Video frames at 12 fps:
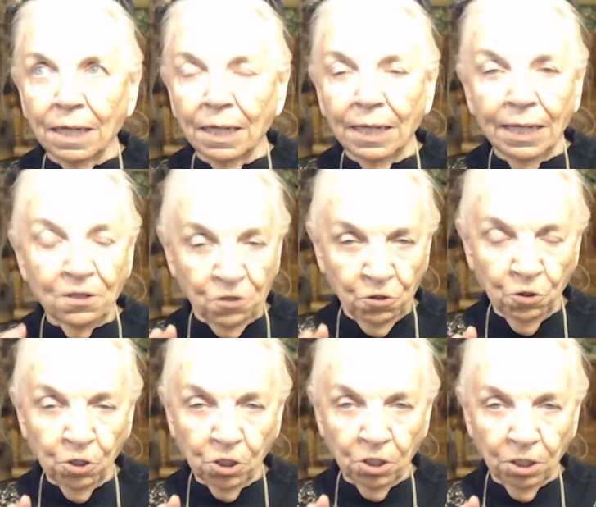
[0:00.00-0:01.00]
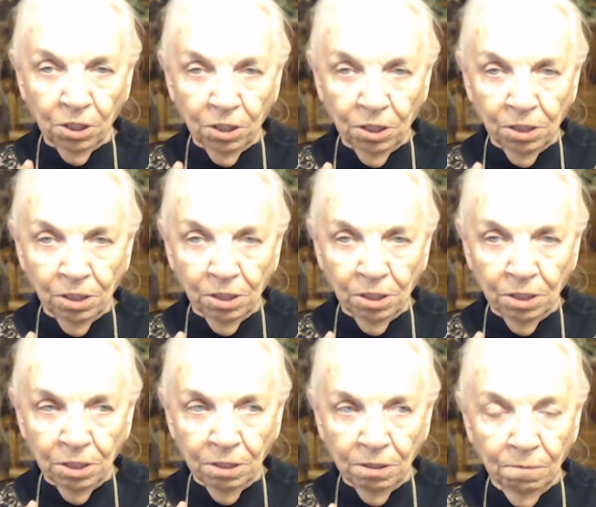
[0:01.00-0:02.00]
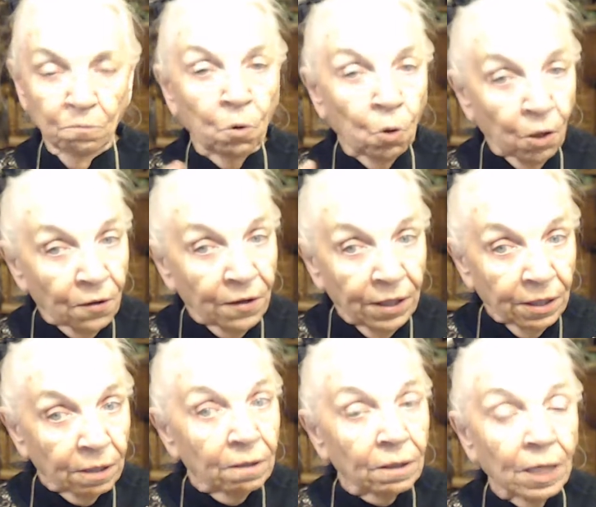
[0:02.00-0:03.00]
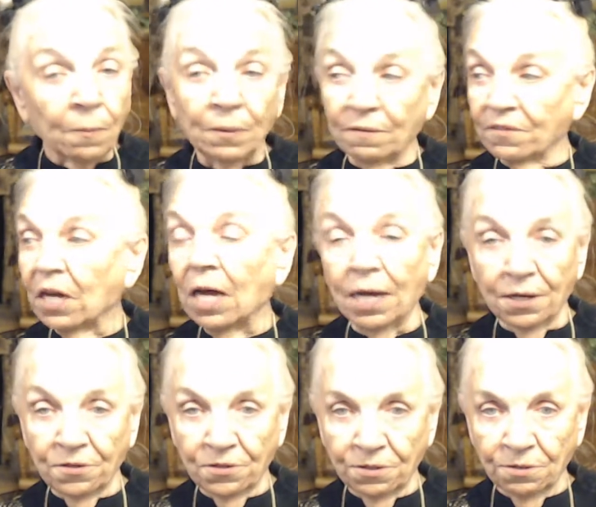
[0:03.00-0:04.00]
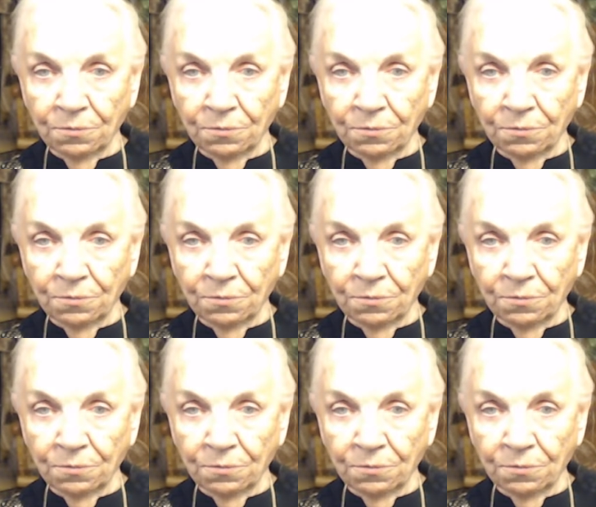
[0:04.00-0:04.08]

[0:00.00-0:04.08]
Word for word: It took more than a couple of guys